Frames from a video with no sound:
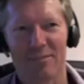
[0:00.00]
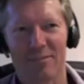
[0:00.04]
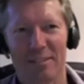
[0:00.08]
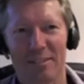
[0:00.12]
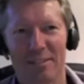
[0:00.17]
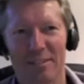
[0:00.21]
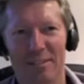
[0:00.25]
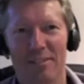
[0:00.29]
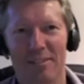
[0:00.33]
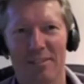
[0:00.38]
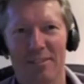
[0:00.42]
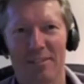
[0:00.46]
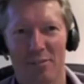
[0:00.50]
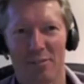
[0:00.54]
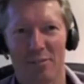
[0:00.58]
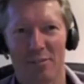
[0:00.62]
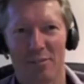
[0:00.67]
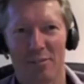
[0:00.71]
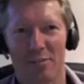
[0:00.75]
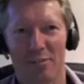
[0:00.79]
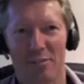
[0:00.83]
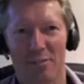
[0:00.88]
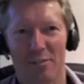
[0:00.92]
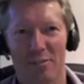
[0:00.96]
We did 3
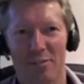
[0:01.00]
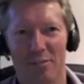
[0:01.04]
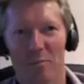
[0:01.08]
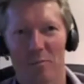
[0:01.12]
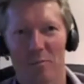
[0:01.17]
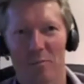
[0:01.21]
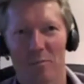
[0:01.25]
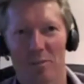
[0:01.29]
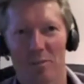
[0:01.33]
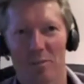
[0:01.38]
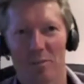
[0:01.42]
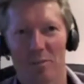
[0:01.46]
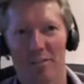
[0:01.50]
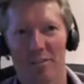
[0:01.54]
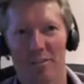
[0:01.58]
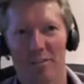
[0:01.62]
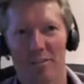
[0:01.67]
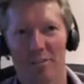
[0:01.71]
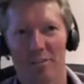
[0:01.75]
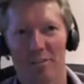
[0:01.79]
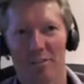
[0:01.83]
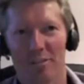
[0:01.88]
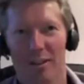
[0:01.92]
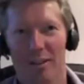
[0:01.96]
hours in the morning and
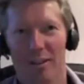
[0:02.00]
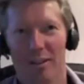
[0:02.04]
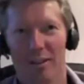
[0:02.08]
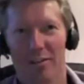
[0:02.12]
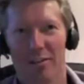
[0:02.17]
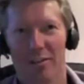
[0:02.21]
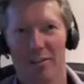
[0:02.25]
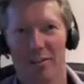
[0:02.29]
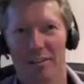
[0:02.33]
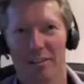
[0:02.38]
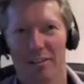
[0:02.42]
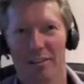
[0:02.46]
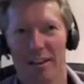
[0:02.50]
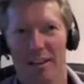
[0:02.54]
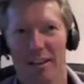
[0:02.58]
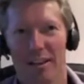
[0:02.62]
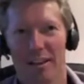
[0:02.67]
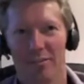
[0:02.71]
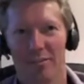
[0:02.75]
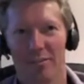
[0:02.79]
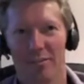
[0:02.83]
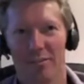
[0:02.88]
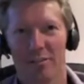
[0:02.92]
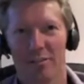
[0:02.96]
2 hours in the
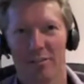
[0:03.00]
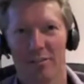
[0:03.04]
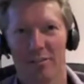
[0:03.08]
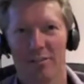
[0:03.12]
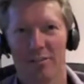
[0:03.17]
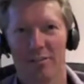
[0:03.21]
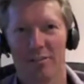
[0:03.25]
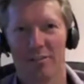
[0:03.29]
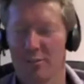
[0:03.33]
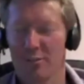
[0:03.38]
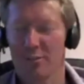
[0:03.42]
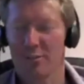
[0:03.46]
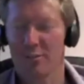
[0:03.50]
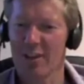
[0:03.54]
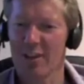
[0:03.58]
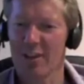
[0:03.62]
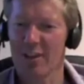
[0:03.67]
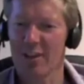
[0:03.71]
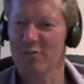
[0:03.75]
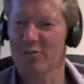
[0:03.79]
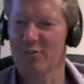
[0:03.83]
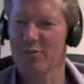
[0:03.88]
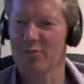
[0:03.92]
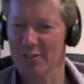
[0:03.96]
afternoon, or vice
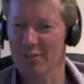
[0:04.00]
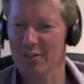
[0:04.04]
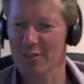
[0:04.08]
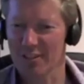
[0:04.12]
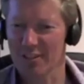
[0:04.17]
versa.